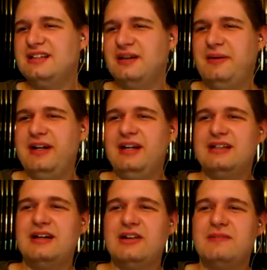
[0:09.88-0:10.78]
depending
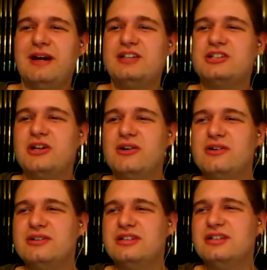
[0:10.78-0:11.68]
on how the match
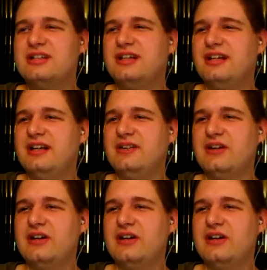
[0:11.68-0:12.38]
goes. Here we